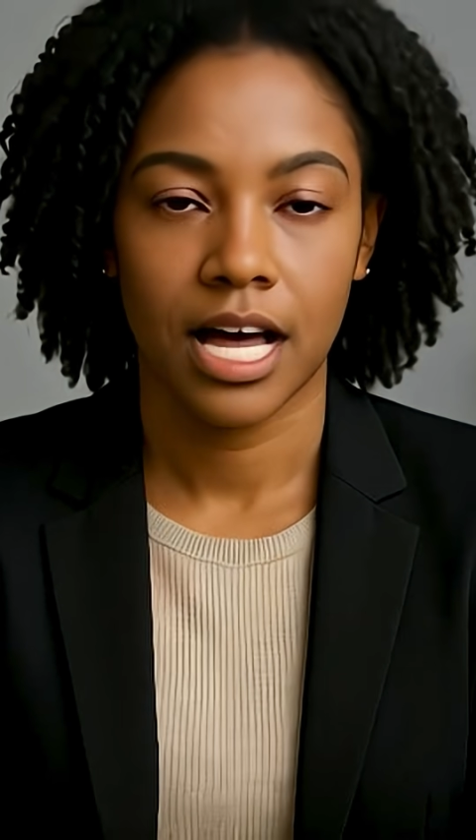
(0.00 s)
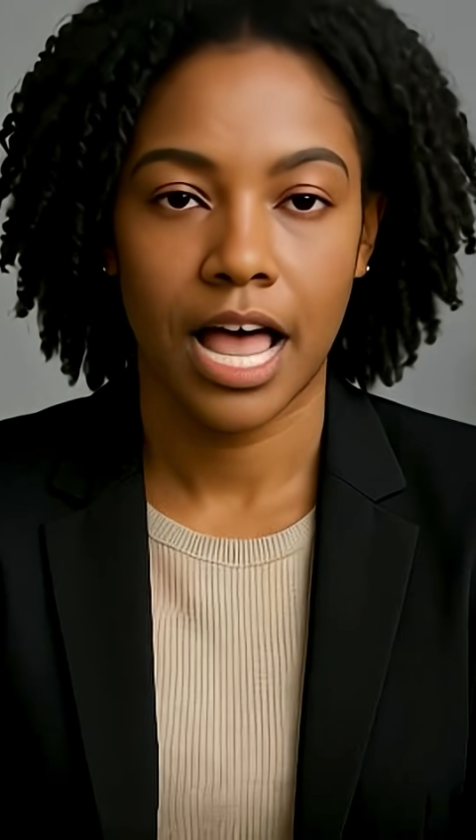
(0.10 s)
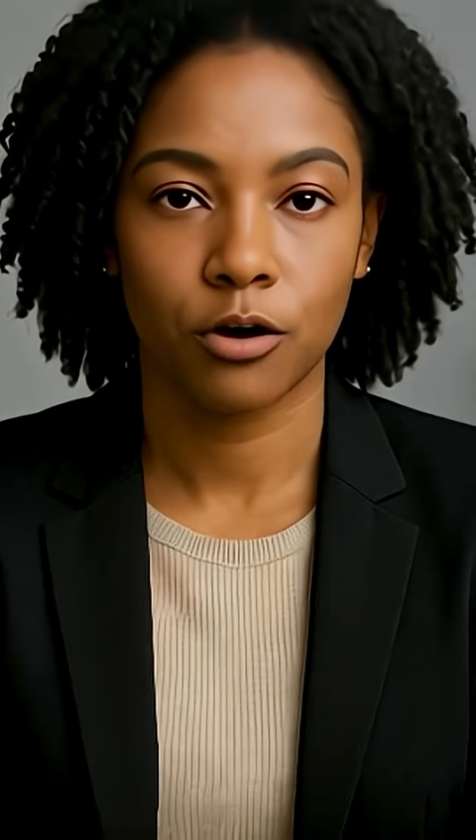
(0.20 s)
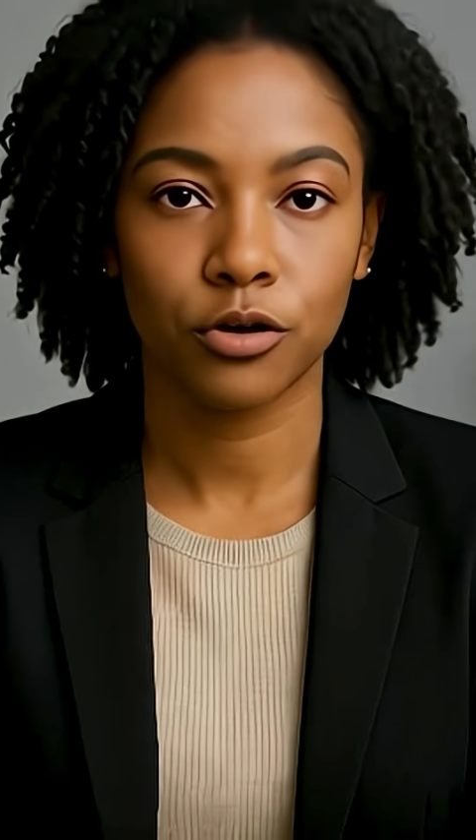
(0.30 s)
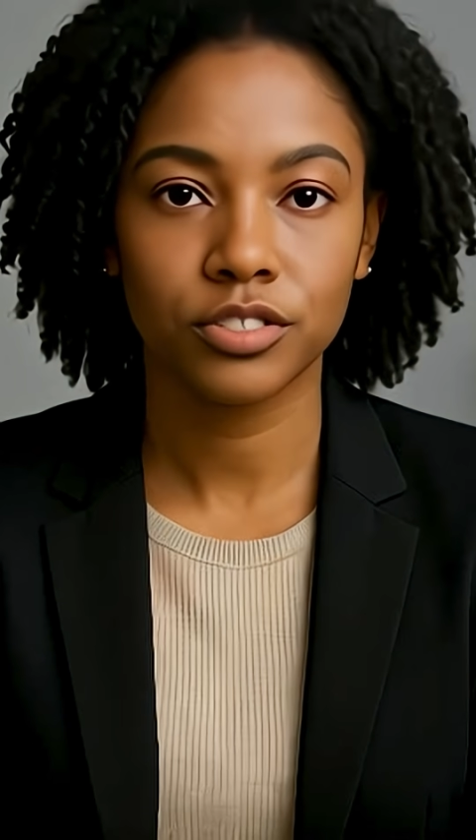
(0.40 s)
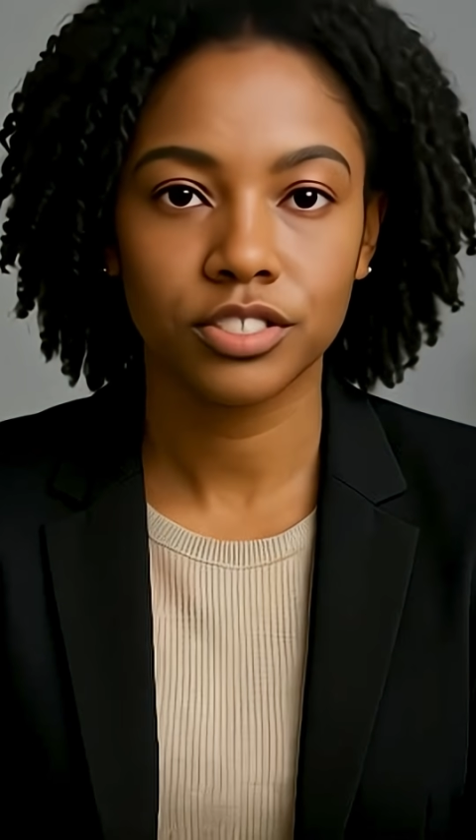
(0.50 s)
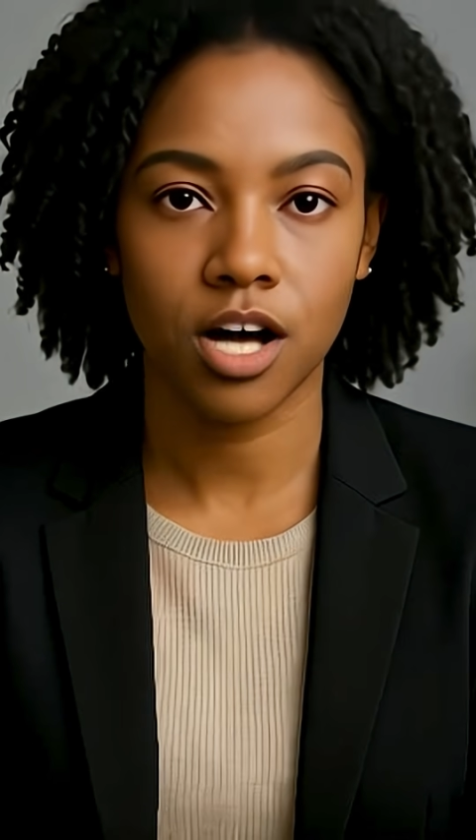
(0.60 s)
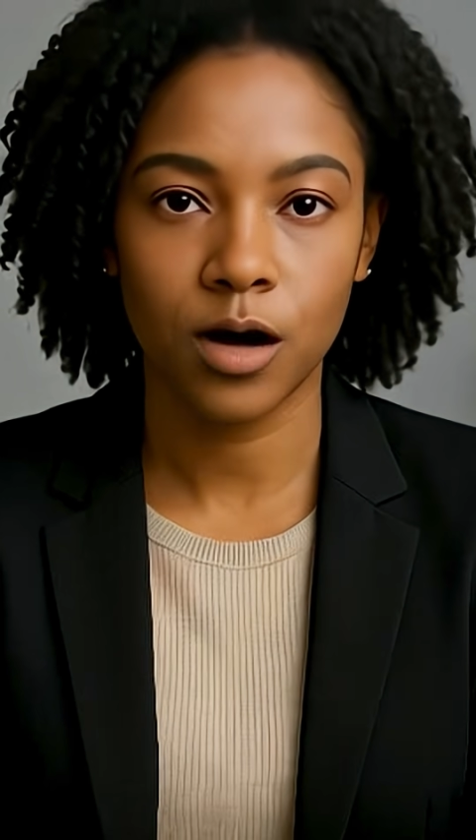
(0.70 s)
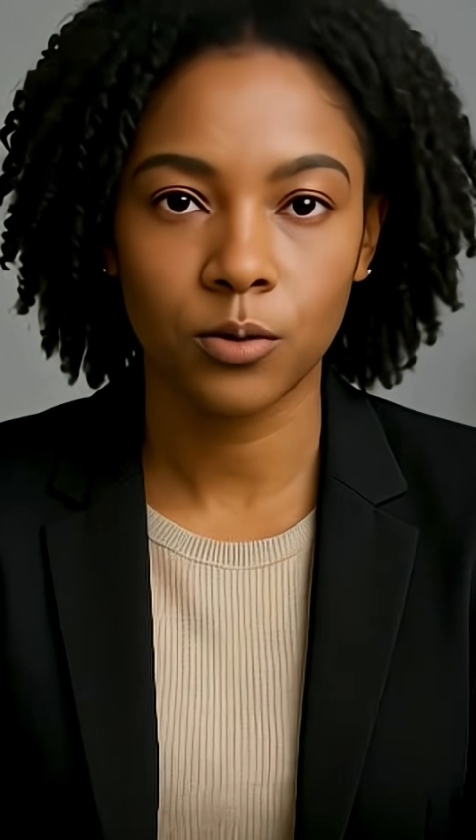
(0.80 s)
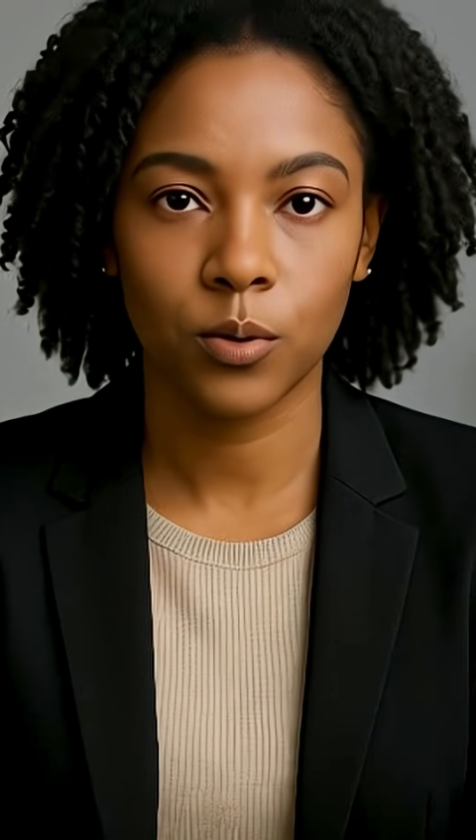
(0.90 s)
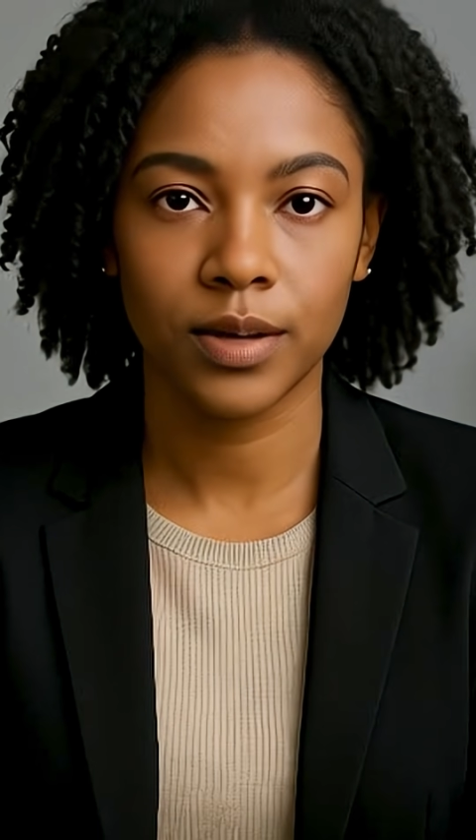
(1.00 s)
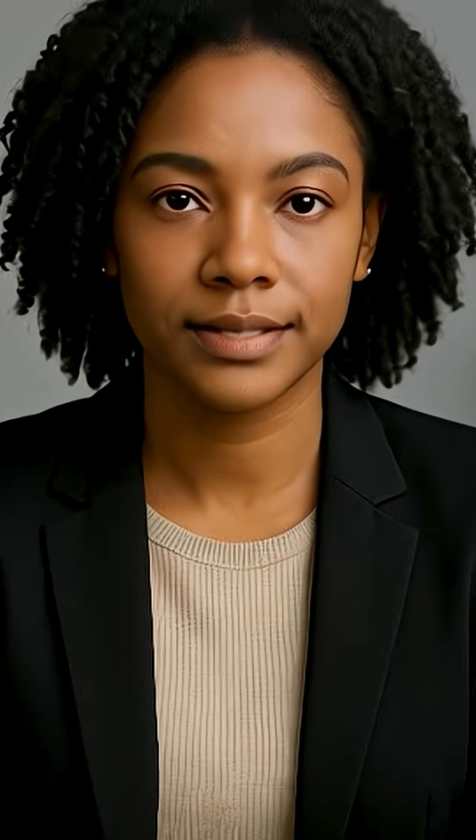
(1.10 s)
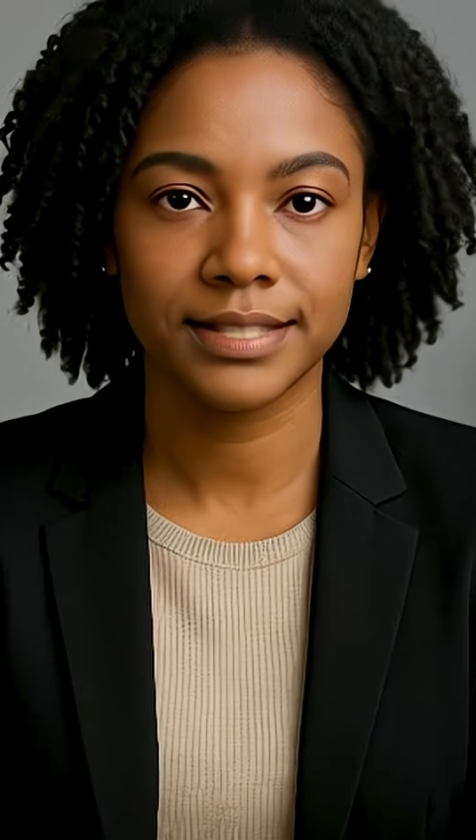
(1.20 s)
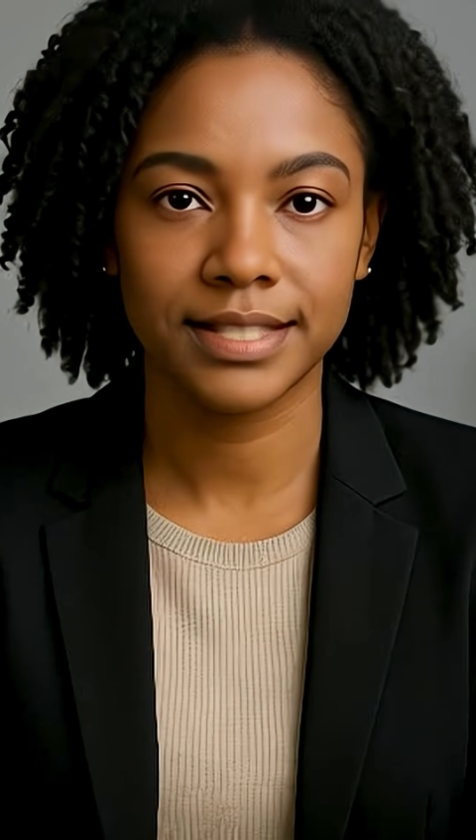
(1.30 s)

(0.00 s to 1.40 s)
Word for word: Aerosod Sod 1